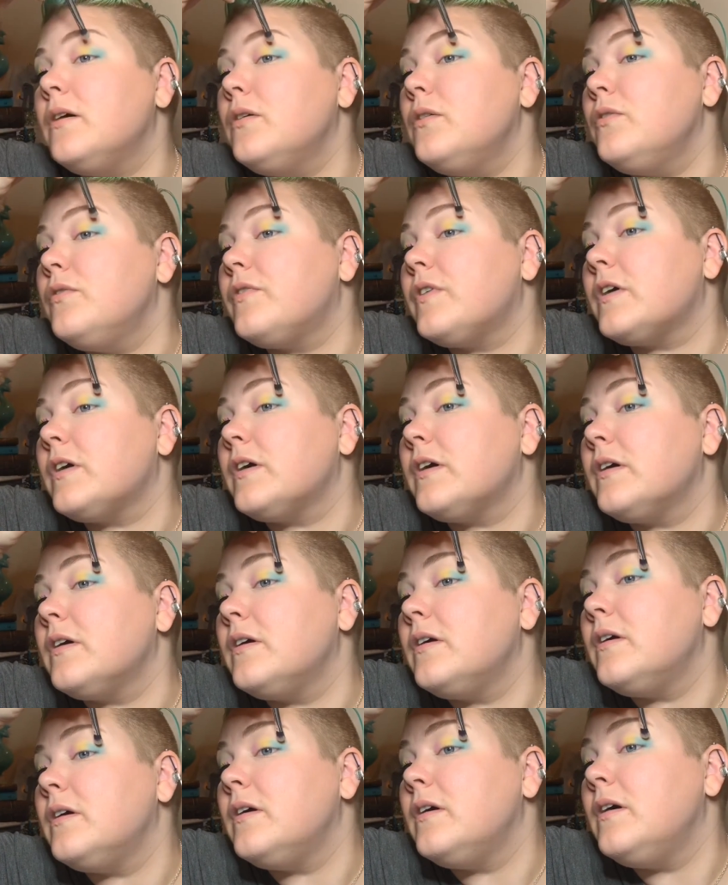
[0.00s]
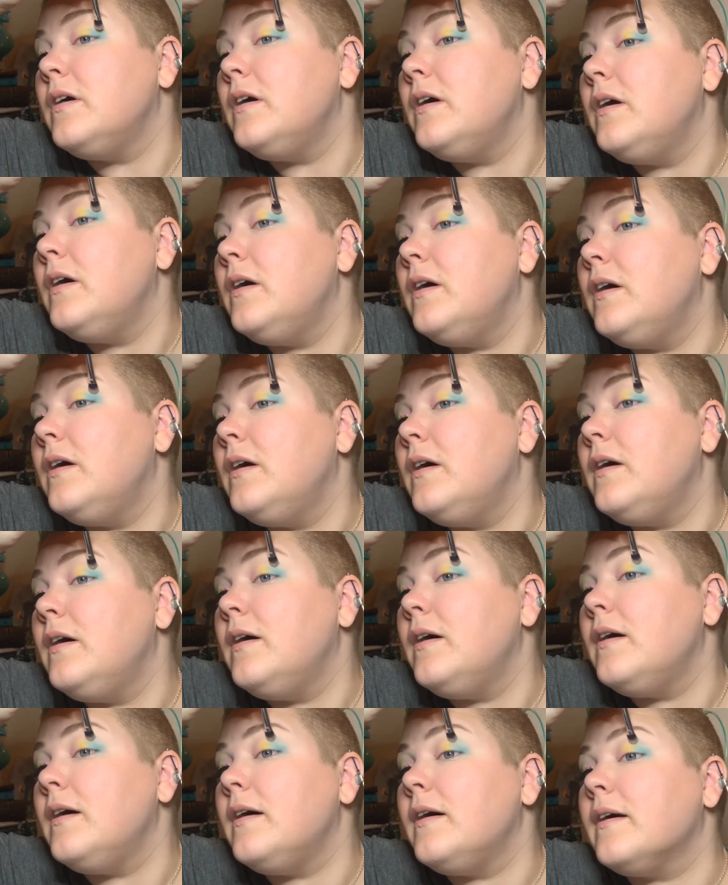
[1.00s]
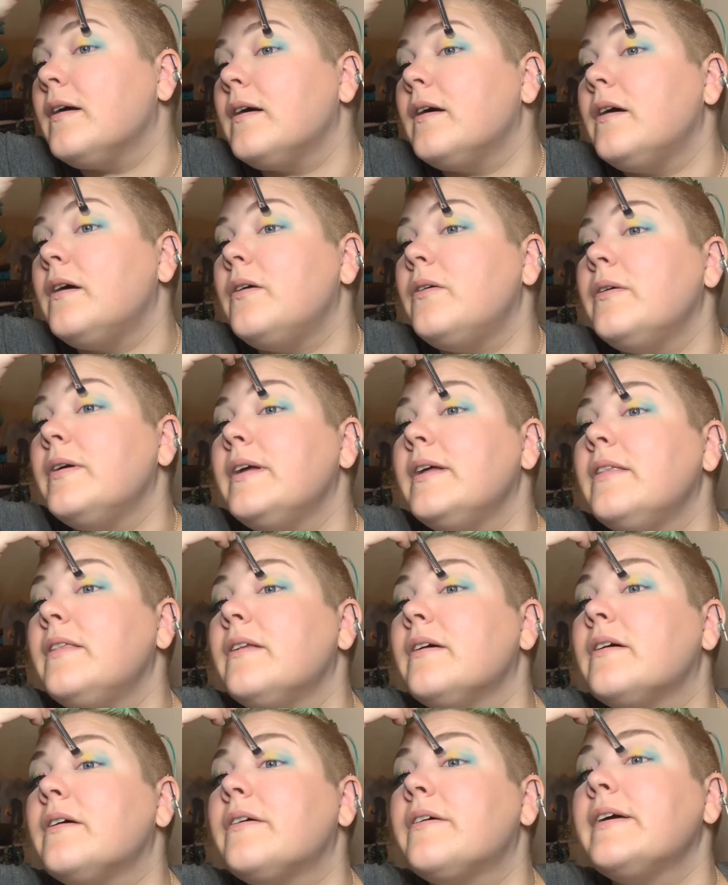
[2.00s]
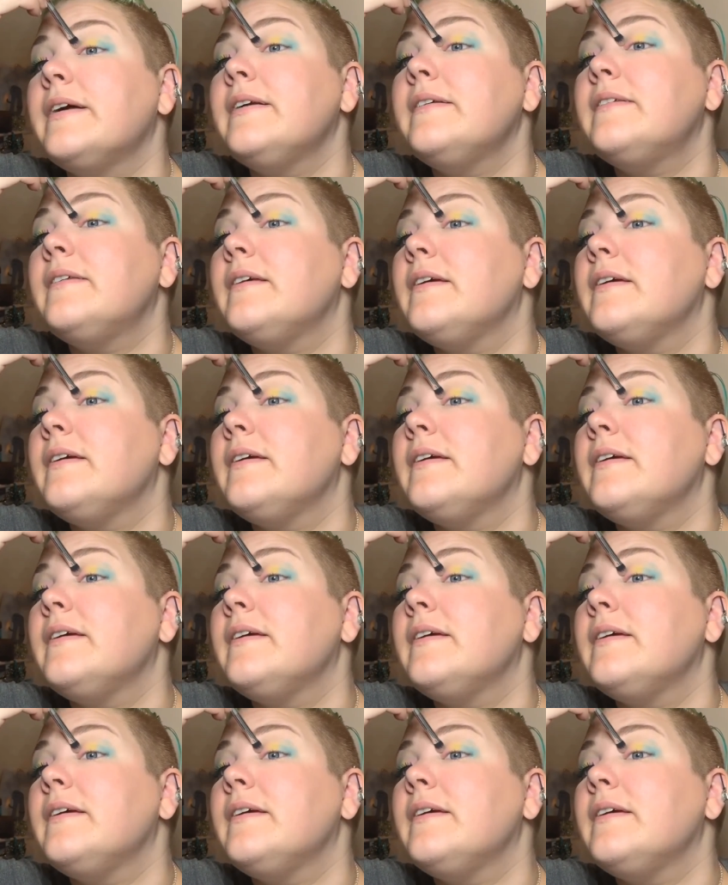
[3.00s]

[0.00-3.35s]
over and go in the crease